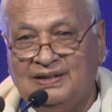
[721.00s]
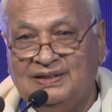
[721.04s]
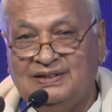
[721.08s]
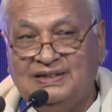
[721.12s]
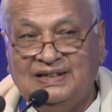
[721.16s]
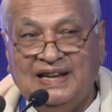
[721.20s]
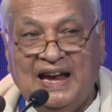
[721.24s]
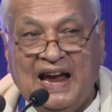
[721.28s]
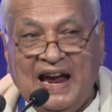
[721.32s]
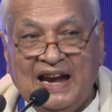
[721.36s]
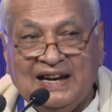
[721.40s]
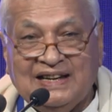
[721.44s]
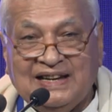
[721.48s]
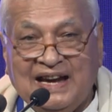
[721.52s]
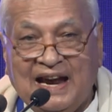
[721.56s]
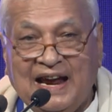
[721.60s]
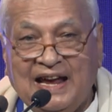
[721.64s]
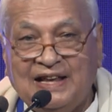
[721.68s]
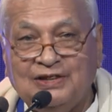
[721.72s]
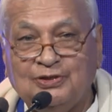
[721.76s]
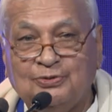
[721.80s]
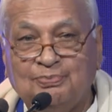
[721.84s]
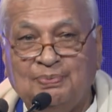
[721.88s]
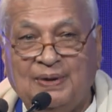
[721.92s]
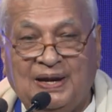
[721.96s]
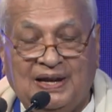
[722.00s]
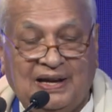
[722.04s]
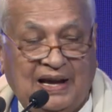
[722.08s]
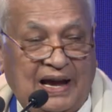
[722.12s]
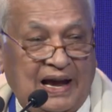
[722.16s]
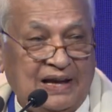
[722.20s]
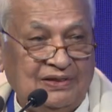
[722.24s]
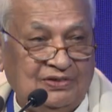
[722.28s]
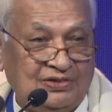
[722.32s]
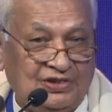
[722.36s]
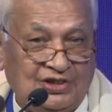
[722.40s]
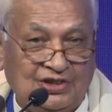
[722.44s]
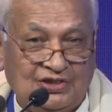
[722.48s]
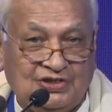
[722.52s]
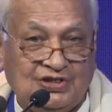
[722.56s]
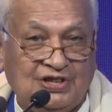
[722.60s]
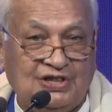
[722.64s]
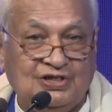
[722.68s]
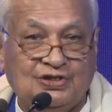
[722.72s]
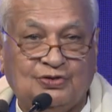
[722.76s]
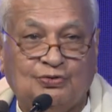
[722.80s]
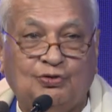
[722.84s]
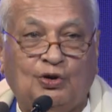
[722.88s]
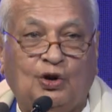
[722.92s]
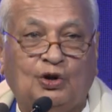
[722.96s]
That has been, and this
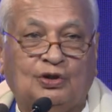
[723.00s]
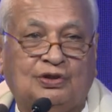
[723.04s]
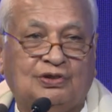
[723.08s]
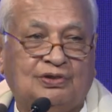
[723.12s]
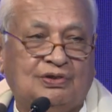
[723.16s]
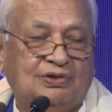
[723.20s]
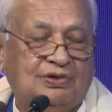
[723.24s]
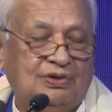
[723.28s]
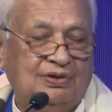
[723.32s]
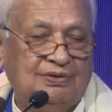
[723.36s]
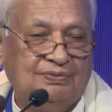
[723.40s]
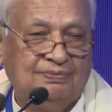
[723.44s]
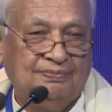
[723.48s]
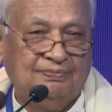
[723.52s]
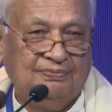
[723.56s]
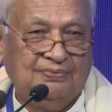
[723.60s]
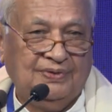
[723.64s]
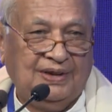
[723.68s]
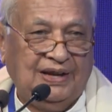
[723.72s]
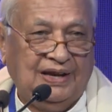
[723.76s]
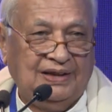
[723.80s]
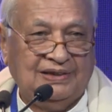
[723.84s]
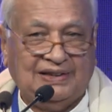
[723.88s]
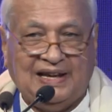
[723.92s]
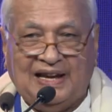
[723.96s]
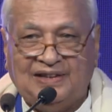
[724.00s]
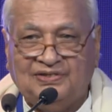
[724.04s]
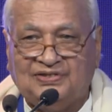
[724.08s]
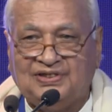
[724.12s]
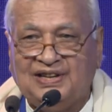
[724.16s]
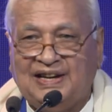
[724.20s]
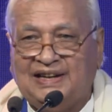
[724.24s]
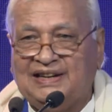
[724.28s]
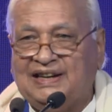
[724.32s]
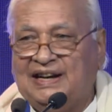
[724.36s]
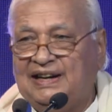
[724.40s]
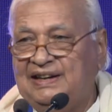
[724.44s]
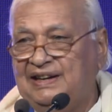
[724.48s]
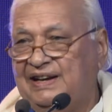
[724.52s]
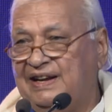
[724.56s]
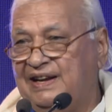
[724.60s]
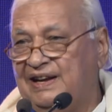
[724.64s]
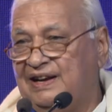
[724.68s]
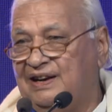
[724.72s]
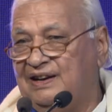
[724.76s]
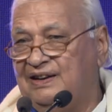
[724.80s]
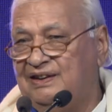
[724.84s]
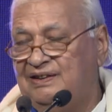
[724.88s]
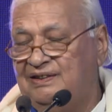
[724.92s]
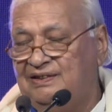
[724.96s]
is what, as I said
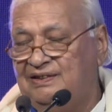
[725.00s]
earlier,